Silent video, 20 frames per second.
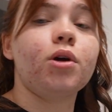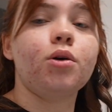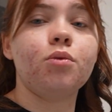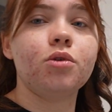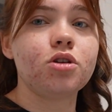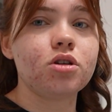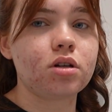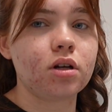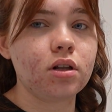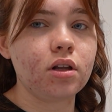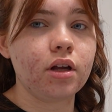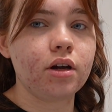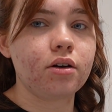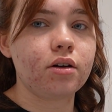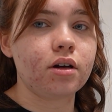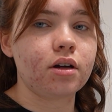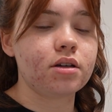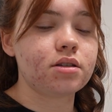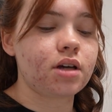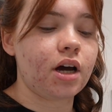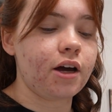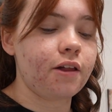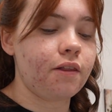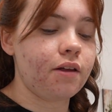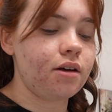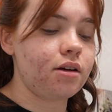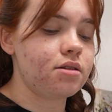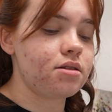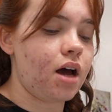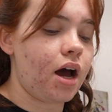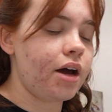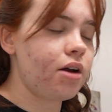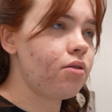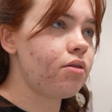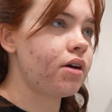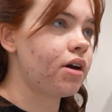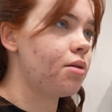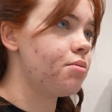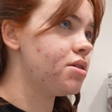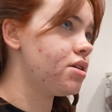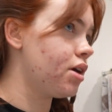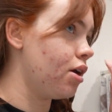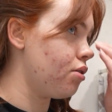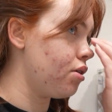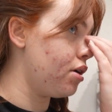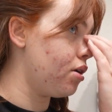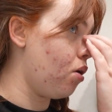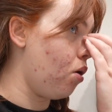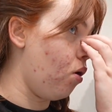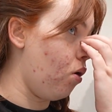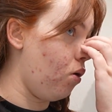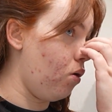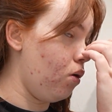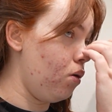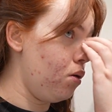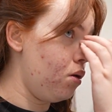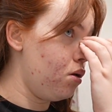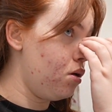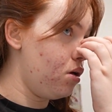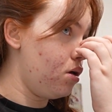which is hilarious, I think, because I don't think I'm scary at all.